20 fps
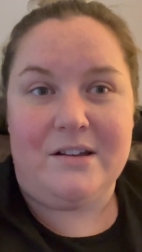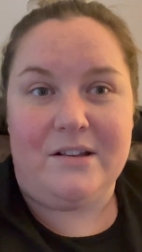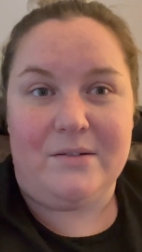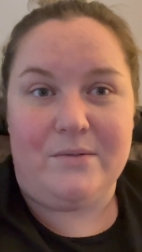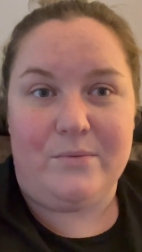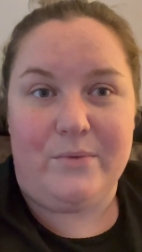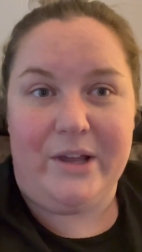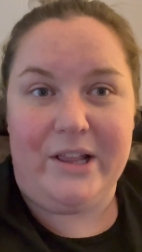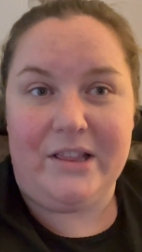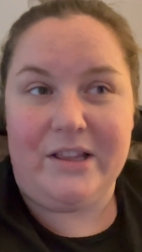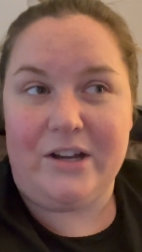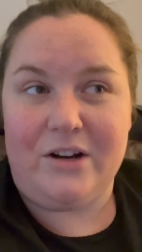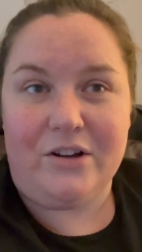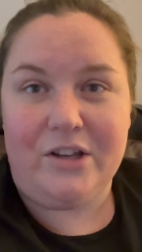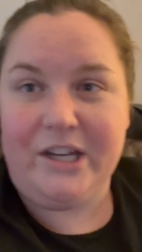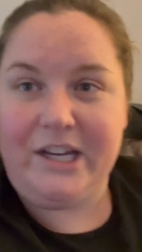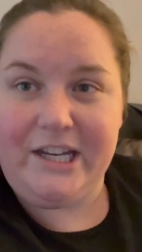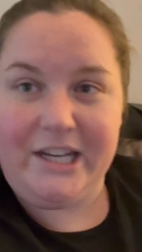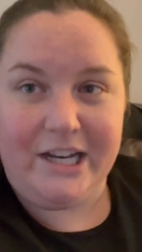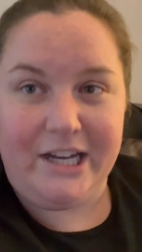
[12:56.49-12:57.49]
We
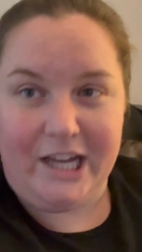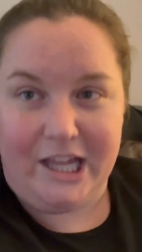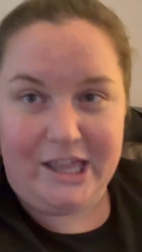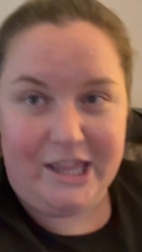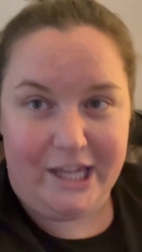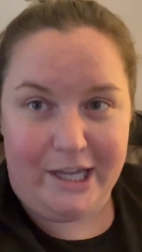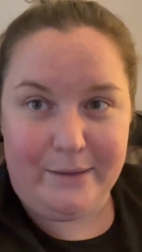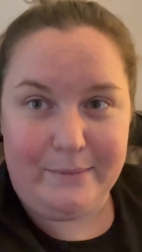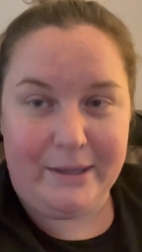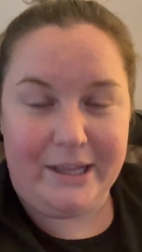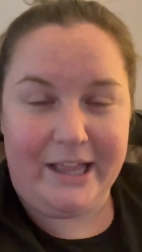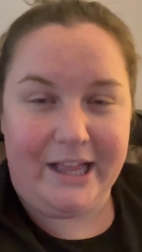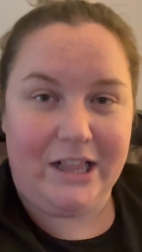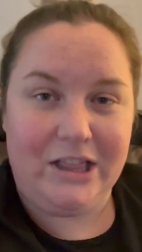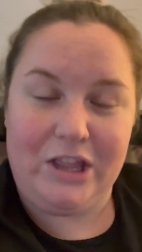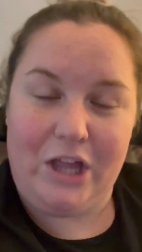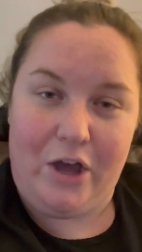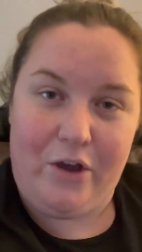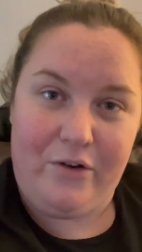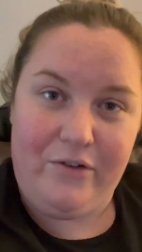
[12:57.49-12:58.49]
literally did nothing but like
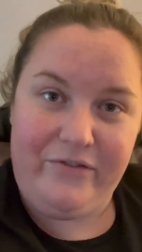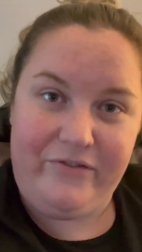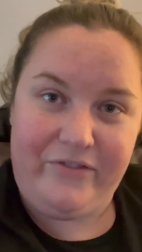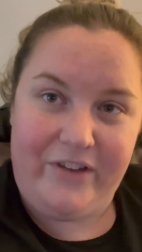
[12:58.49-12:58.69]
loaf